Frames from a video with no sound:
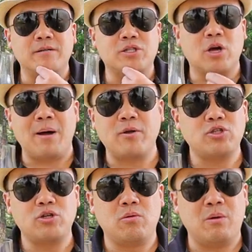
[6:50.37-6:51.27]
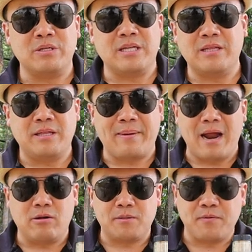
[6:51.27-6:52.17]
So I'm not sure what was in the
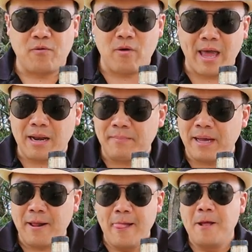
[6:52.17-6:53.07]
barrels beforehand, but